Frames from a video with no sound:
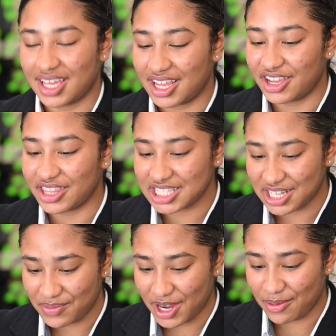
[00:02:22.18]
I know that's
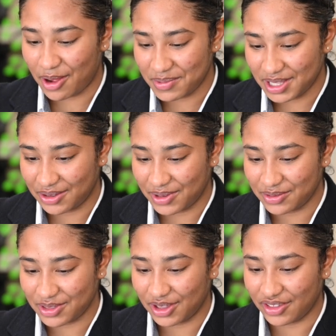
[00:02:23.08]
going to be a popular one
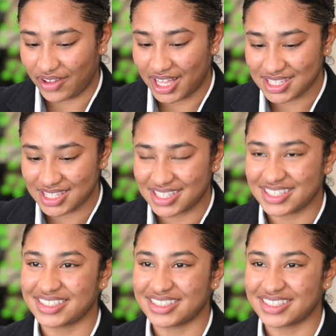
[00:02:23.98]
with all of us.